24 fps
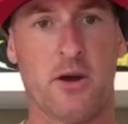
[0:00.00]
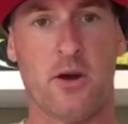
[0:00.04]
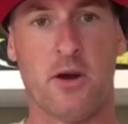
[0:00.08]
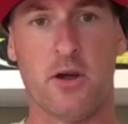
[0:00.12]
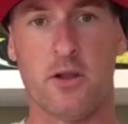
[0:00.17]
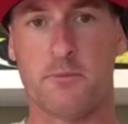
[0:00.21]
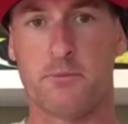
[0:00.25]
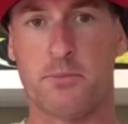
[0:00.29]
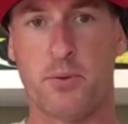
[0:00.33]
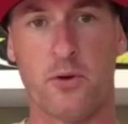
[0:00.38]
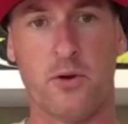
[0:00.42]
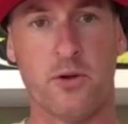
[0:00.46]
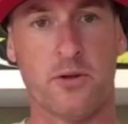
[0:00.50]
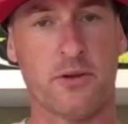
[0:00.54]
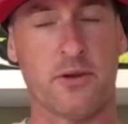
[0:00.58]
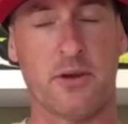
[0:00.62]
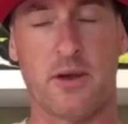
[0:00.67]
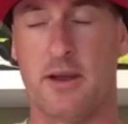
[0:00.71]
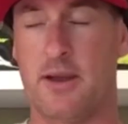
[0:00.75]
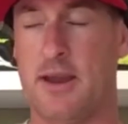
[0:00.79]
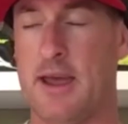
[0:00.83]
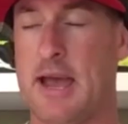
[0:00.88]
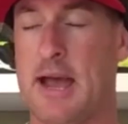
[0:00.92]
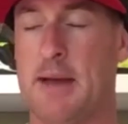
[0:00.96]
Hall pulled
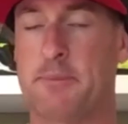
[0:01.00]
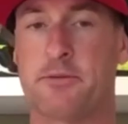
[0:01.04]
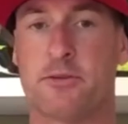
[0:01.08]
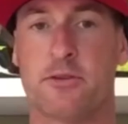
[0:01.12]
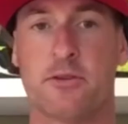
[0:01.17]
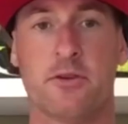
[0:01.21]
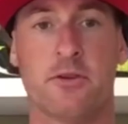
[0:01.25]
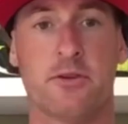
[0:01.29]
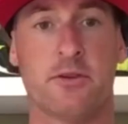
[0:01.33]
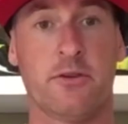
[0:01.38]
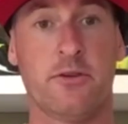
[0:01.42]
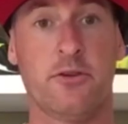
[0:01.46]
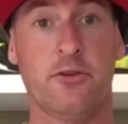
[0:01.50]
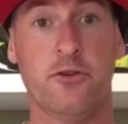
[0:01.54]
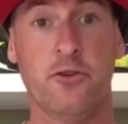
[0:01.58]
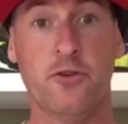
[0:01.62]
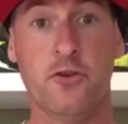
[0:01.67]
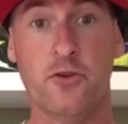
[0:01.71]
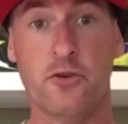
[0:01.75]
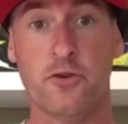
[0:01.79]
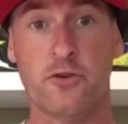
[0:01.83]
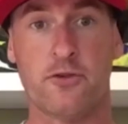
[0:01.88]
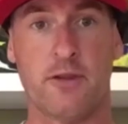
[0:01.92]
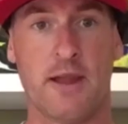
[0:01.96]
an absolute
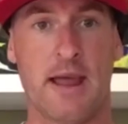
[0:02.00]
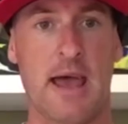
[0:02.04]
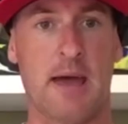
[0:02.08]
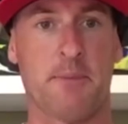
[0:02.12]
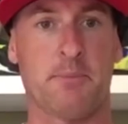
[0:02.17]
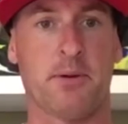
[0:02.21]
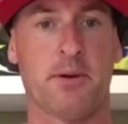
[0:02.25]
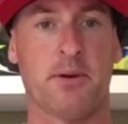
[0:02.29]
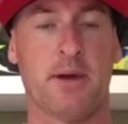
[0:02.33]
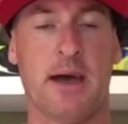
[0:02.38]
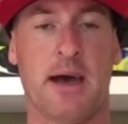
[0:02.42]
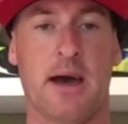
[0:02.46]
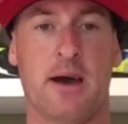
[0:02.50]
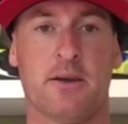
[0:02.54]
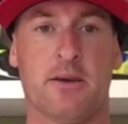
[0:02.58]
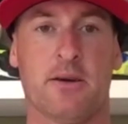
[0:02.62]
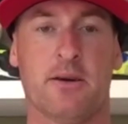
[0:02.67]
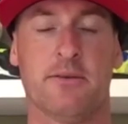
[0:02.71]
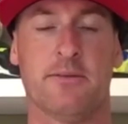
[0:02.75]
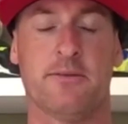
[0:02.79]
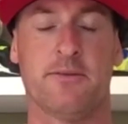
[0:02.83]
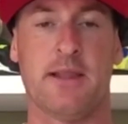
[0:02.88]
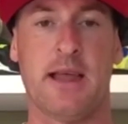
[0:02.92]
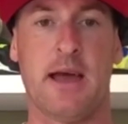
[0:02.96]
huge lap out
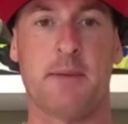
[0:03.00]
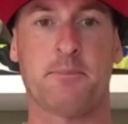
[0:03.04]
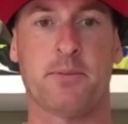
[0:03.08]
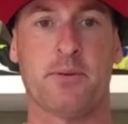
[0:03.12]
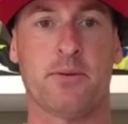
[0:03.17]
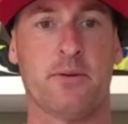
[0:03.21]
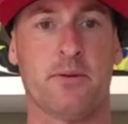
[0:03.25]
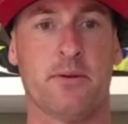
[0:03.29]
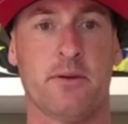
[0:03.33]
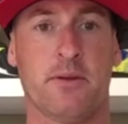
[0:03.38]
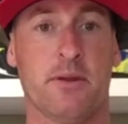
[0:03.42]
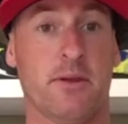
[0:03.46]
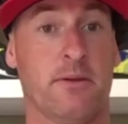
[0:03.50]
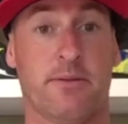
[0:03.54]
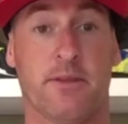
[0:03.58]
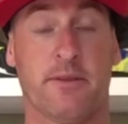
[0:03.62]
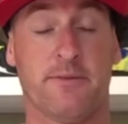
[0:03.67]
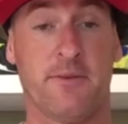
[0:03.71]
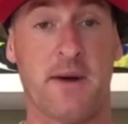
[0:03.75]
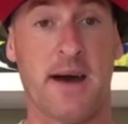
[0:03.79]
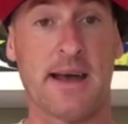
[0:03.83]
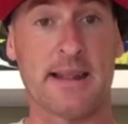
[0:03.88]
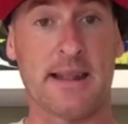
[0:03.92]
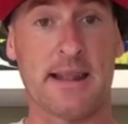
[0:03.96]
of the
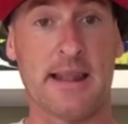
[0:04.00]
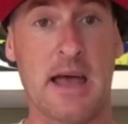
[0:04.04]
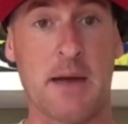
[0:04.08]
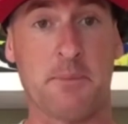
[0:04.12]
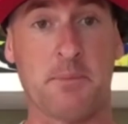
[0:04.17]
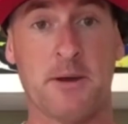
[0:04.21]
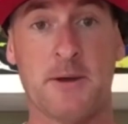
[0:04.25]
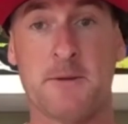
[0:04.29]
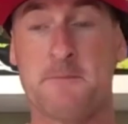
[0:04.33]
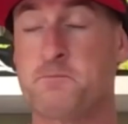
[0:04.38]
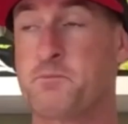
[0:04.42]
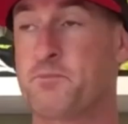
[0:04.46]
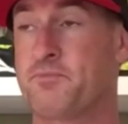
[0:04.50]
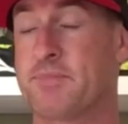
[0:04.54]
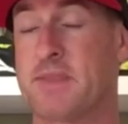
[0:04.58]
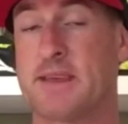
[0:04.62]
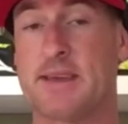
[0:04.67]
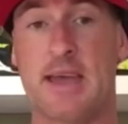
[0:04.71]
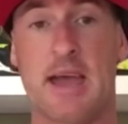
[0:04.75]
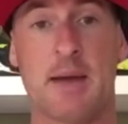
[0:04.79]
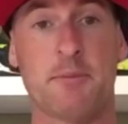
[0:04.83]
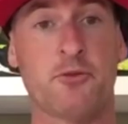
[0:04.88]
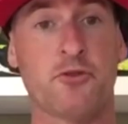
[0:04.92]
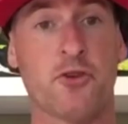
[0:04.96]
final lap.
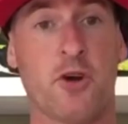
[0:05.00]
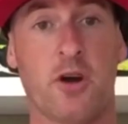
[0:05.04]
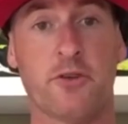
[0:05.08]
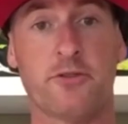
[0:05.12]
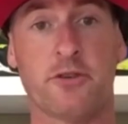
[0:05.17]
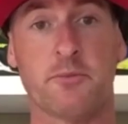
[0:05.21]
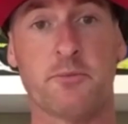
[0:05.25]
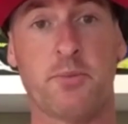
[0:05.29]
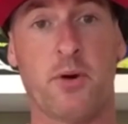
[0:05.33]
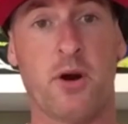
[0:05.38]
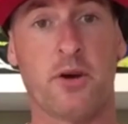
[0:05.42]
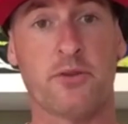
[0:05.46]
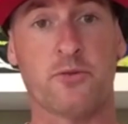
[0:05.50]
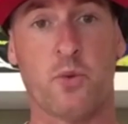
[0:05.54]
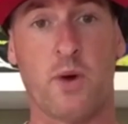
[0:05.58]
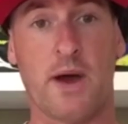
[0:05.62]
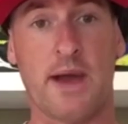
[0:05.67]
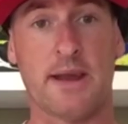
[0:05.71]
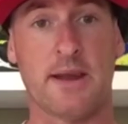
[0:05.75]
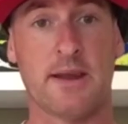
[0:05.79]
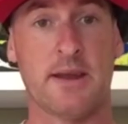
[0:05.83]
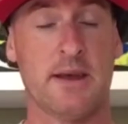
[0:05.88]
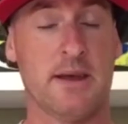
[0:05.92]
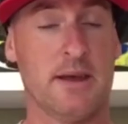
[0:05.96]
Came charging past
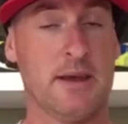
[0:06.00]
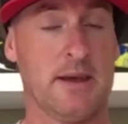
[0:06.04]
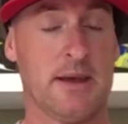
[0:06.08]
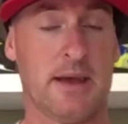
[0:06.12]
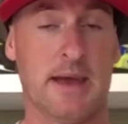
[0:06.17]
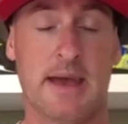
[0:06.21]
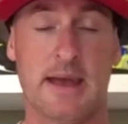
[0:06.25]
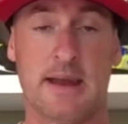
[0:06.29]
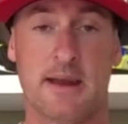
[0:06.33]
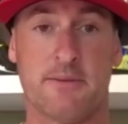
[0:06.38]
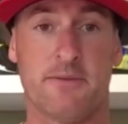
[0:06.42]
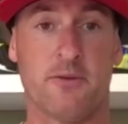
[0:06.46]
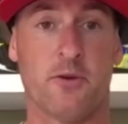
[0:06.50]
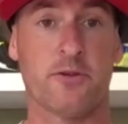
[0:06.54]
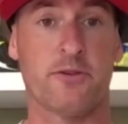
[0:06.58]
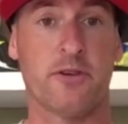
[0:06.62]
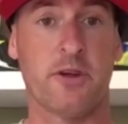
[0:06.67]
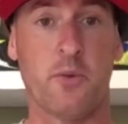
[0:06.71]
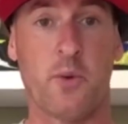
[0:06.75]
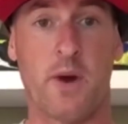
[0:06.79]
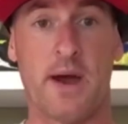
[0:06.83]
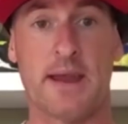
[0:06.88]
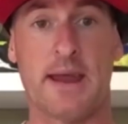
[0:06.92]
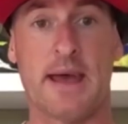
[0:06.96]
Wayne, and
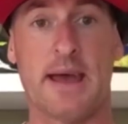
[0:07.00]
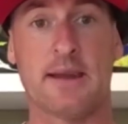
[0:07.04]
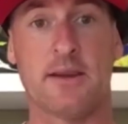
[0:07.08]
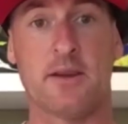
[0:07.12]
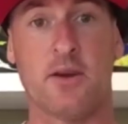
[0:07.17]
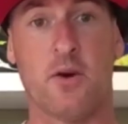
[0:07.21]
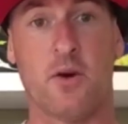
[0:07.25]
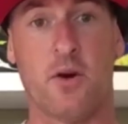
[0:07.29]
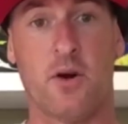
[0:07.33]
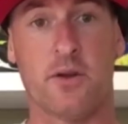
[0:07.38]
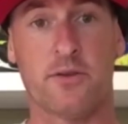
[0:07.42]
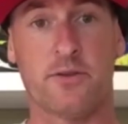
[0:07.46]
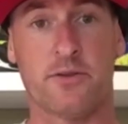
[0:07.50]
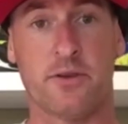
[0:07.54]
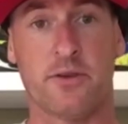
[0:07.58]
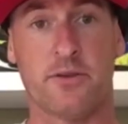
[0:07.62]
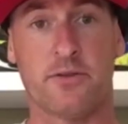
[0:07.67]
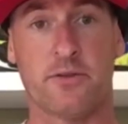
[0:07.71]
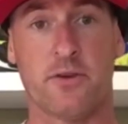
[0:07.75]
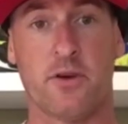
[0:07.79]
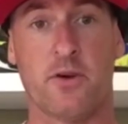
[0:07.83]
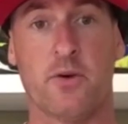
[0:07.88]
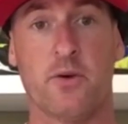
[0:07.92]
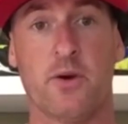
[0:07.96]
unfortunately Wayne had no answer.
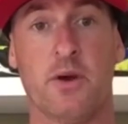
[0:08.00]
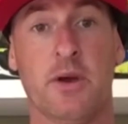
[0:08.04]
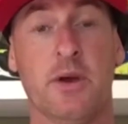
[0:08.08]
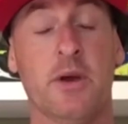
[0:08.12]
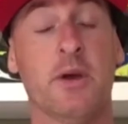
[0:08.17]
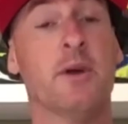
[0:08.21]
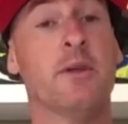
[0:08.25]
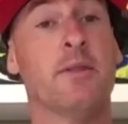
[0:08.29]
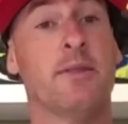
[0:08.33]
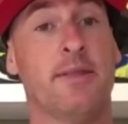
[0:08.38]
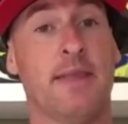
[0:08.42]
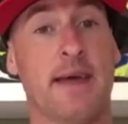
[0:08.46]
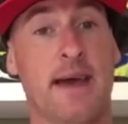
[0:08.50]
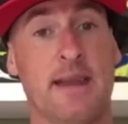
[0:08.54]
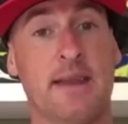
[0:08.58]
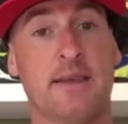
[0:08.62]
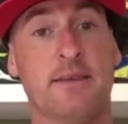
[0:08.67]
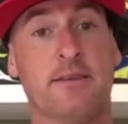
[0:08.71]
So that